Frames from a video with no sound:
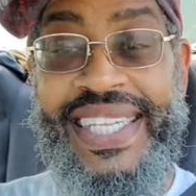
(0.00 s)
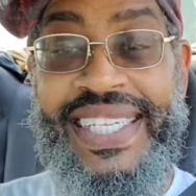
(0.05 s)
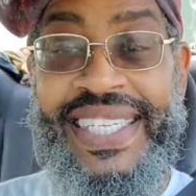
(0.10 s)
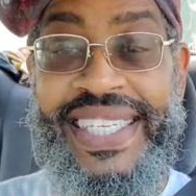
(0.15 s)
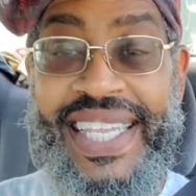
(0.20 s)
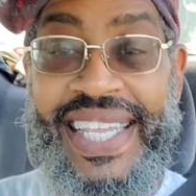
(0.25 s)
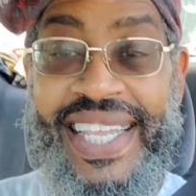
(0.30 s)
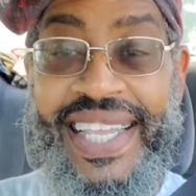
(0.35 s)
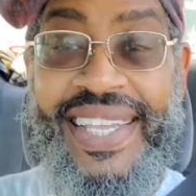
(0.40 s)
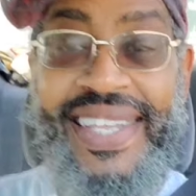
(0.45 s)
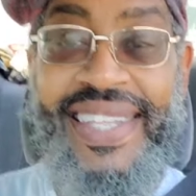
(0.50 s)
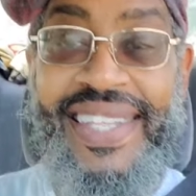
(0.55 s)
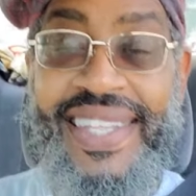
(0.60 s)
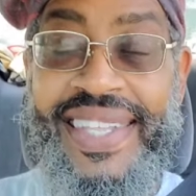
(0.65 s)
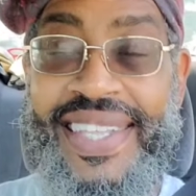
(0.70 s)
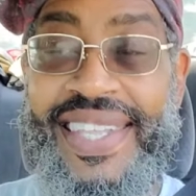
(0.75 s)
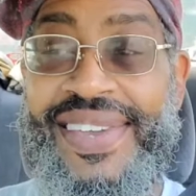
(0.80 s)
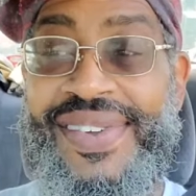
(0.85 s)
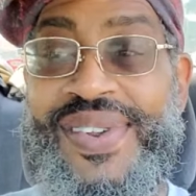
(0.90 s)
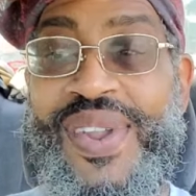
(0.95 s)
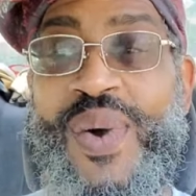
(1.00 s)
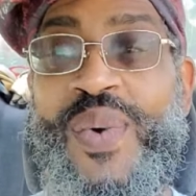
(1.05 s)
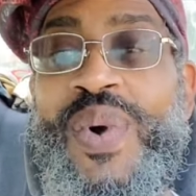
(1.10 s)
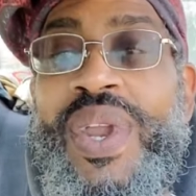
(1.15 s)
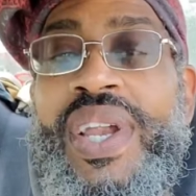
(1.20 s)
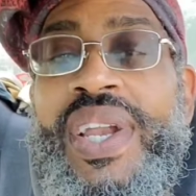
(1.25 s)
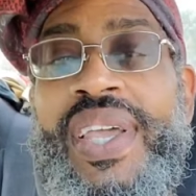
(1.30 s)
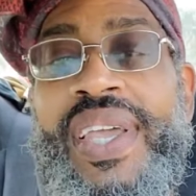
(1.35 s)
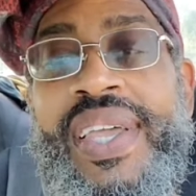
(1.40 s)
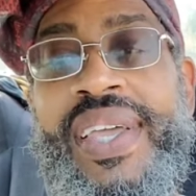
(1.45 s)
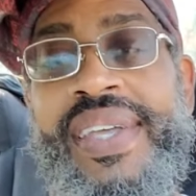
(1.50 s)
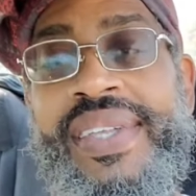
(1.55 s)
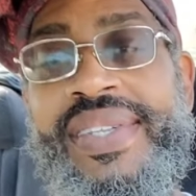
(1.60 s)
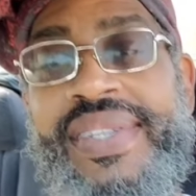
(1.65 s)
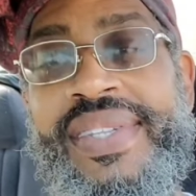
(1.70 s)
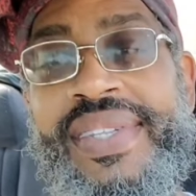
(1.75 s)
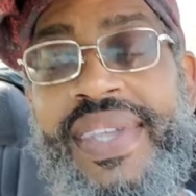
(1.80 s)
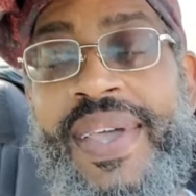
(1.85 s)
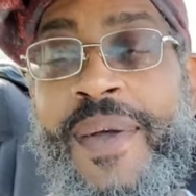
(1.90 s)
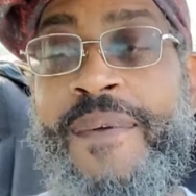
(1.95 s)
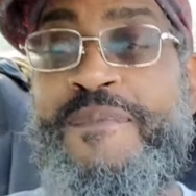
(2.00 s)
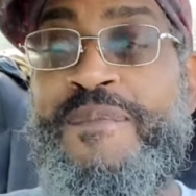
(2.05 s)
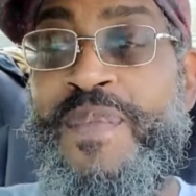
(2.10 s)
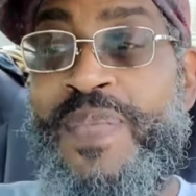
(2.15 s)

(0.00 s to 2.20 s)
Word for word: You did. You know what it is.